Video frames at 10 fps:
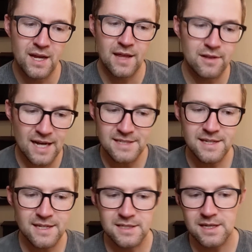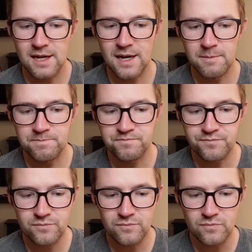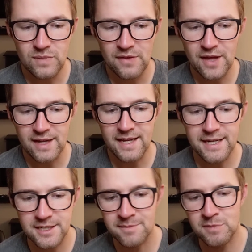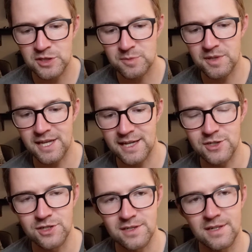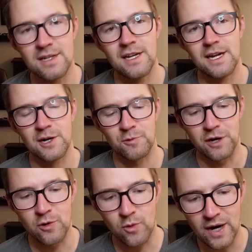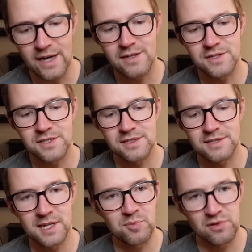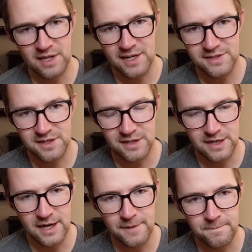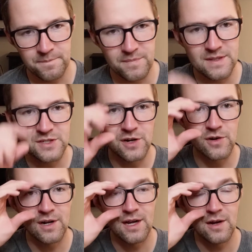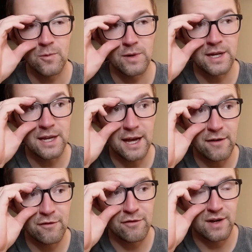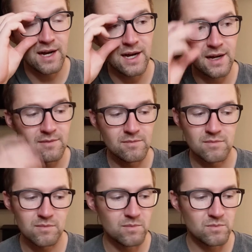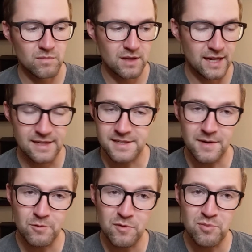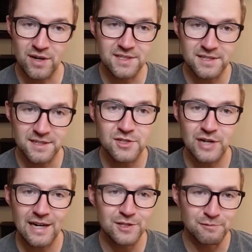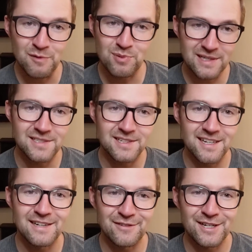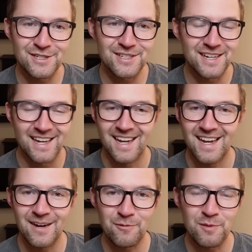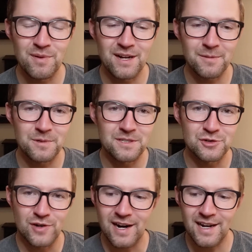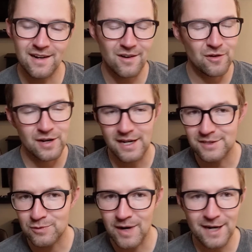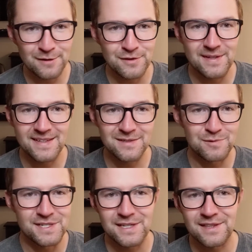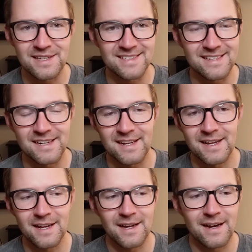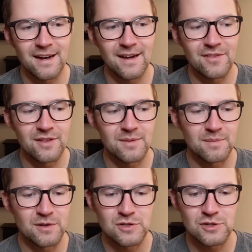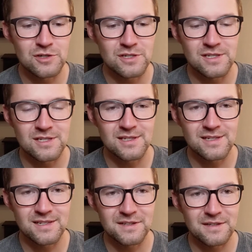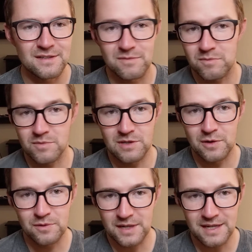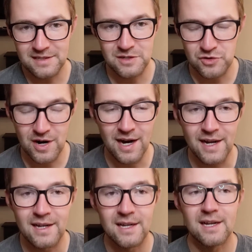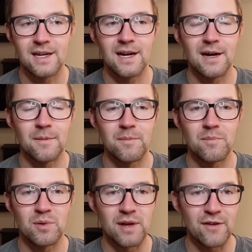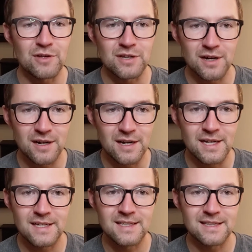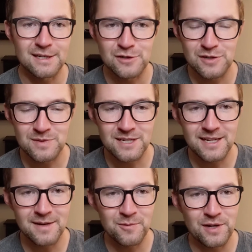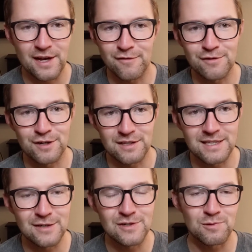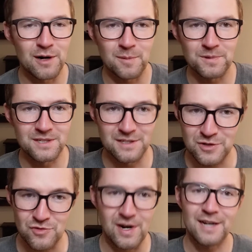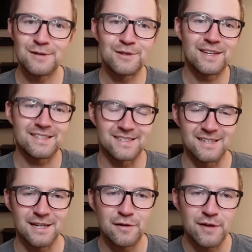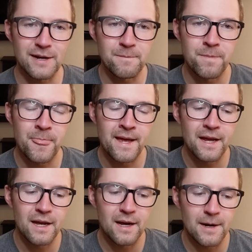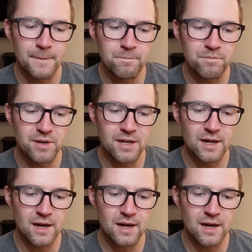And the last thing is that kingdom multiplication requires deep reliance on God. So we have, like I said, we've pressed into strategy, we've pressed into innovation, and we've been able to try all kinds of radical things and risky things that most churches don't get to try. But we have a young leadership team, we have young leaders, and we're able to try new things and innovate. But